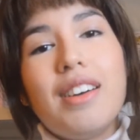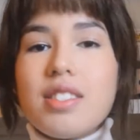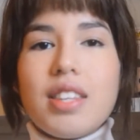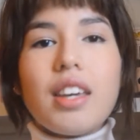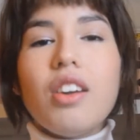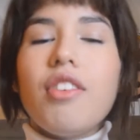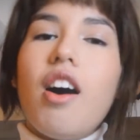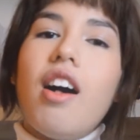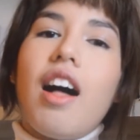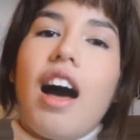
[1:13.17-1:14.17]
Second of
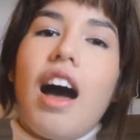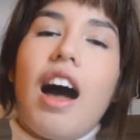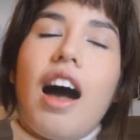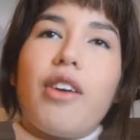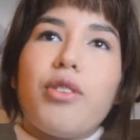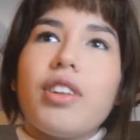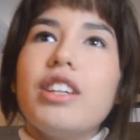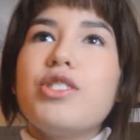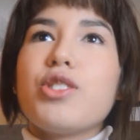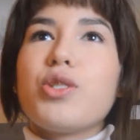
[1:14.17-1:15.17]
all, I really
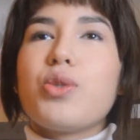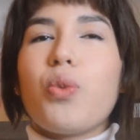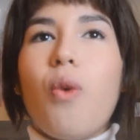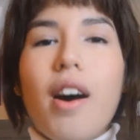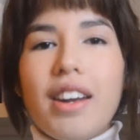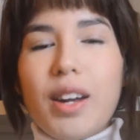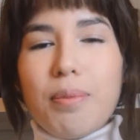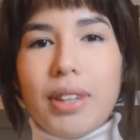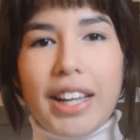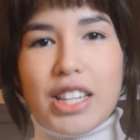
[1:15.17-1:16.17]
just wanted a
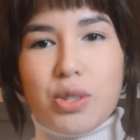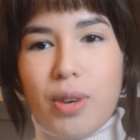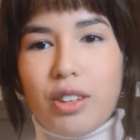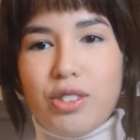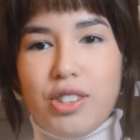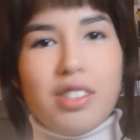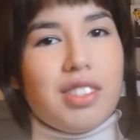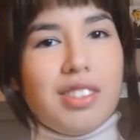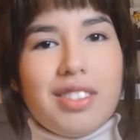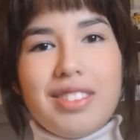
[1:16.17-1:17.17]
place where I could
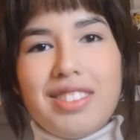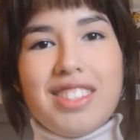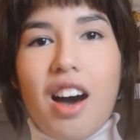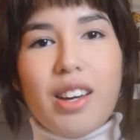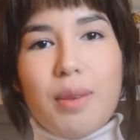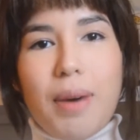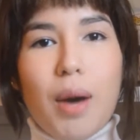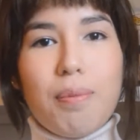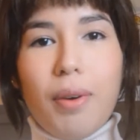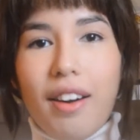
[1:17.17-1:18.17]
just talk
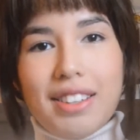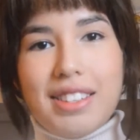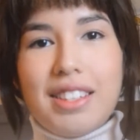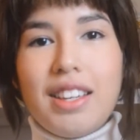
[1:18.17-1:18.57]
about books